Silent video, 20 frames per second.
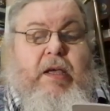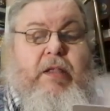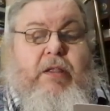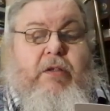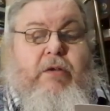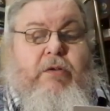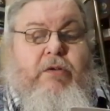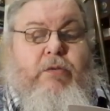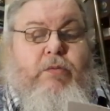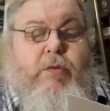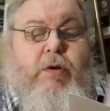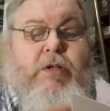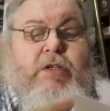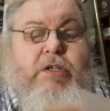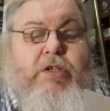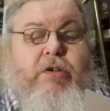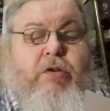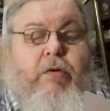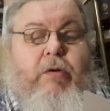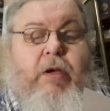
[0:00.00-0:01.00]
there's one
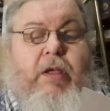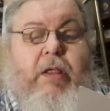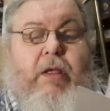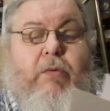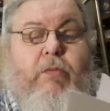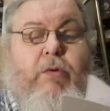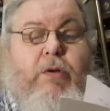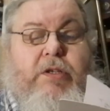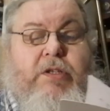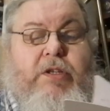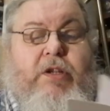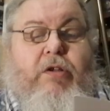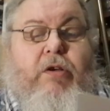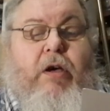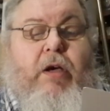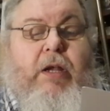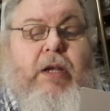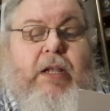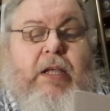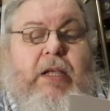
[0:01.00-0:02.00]
story that was
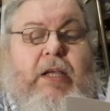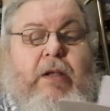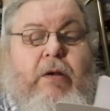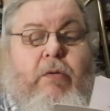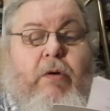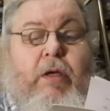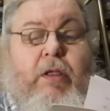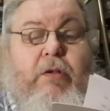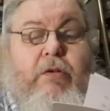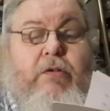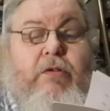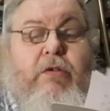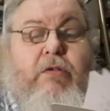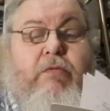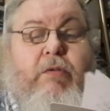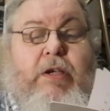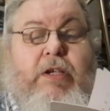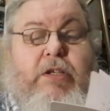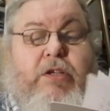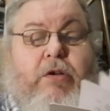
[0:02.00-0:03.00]
not in, well, there's
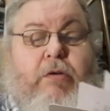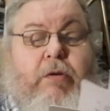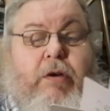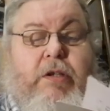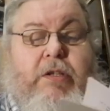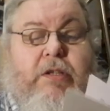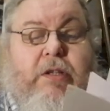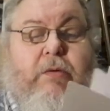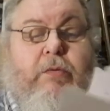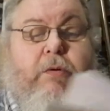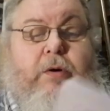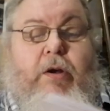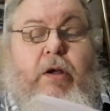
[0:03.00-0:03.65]
three stories that were